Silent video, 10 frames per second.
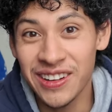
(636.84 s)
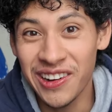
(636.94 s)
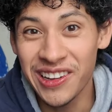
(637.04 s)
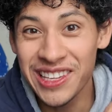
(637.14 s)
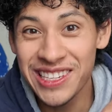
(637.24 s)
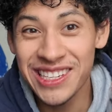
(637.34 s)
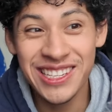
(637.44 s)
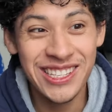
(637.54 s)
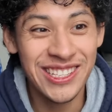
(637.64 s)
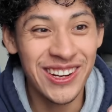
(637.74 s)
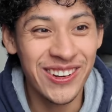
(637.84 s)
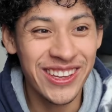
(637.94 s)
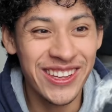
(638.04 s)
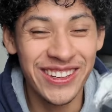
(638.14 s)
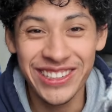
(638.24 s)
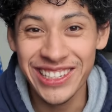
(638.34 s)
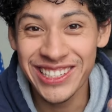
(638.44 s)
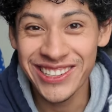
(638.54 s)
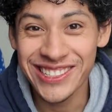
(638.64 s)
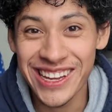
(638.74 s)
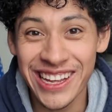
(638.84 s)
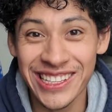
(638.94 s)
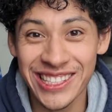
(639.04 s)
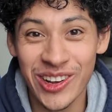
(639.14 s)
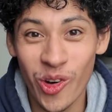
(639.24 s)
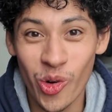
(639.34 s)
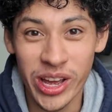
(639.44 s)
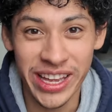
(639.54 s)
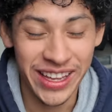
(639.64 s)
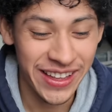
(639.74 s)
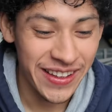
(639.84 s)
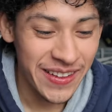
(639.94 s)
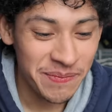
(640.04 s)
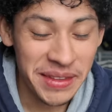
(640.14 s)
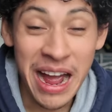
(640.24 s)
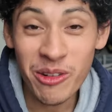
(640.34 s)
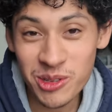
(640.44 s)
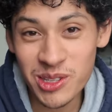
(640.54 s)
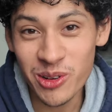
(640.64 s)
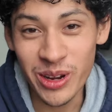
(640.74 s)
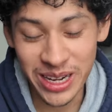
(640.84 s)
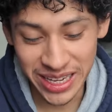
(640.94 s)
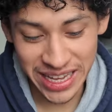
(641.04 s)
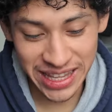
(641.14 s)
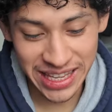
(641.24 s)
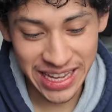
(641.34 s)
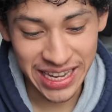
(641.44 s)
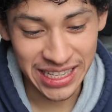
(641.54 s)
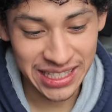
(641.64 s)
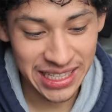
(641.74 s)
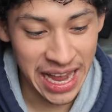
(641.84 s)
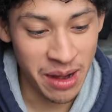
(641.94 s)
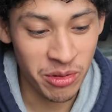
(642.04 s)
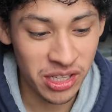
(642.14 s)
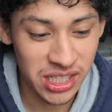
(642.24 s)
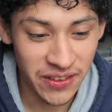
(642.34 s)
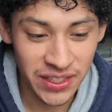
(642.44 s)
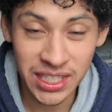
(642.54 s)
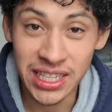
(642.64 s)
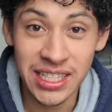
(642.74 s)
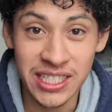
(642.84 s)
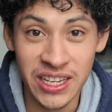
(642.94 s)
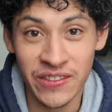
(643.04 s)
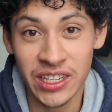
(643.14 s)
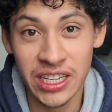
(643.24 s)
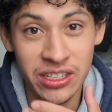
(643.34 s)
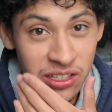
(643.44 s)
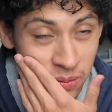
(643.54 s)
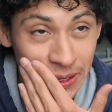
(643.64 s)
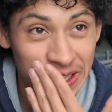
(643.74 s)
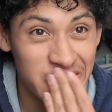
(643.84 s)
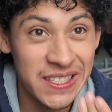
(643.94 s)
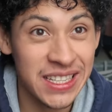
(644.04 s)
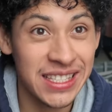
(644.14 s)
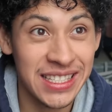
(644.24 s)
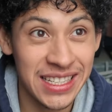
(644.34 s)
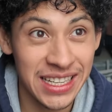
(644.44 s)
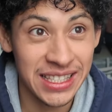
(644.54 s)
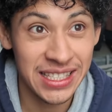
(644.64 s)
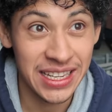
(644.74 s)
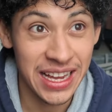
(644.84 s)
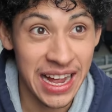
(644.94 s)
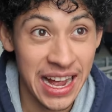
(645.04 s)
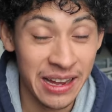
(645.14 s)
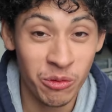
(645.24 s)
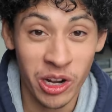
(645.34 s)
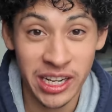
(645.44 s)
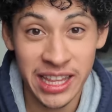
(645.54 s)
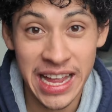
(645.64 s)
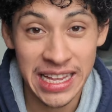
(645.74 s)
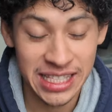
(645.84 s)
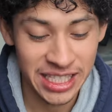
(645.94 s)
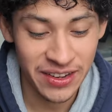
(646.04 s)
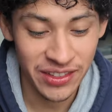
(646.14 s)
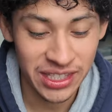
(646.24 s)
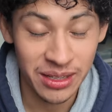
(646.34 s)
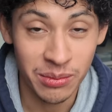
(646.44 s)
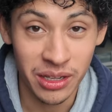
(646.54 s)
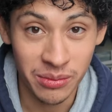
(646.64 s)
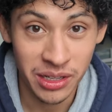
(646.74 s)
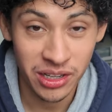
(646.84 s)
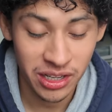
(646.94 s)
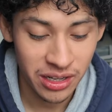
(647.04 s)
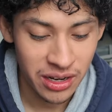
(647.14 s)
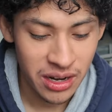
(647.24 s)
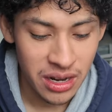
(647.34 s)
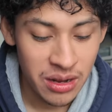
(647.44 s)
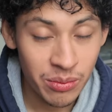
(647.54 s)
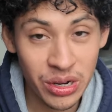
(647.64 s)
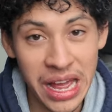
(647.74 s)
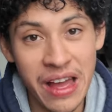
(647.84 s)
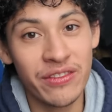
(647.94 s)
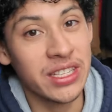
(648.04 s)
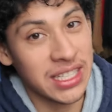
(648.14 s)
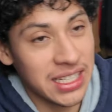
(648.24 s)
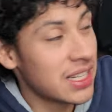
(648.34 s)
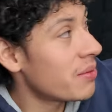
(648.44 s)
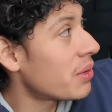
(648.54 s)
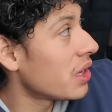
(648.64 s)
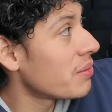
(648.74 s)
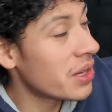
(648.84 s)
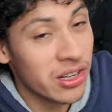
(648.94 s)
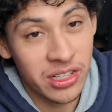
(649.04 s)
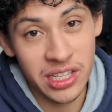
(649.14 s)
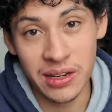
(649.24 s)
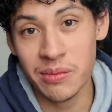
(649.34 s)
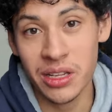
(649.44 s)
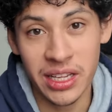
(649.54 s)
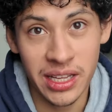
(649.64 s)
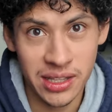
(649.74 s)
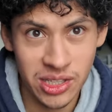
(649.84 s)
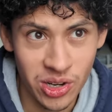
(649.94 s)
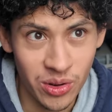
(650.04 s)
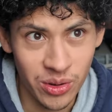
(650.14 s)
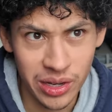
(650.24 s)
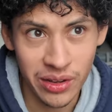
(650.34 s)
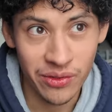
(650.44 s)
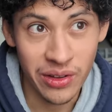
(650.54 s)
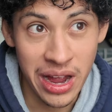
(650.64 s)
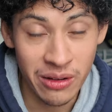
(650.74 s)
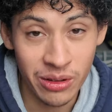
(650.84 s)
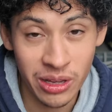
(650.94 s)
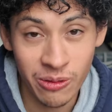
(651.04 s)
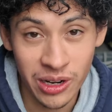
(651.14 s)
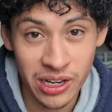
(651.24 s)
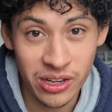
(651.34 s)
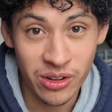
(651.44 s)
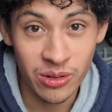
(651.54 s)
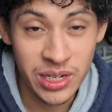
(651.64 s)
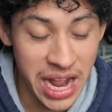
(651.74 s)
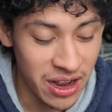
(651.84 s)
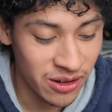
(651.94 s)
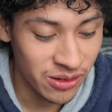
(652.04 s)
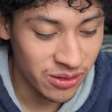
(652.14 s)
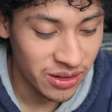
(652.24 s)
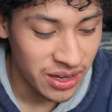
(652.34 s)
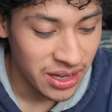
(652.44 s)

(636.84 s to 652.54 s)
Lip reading: Oh, this is so cute. This looks like a toy. I was going to get the Tamron 17-70 just because it's I wanted that 17mm. But I have a 16mm Sigma lens, so if I really wanted to go down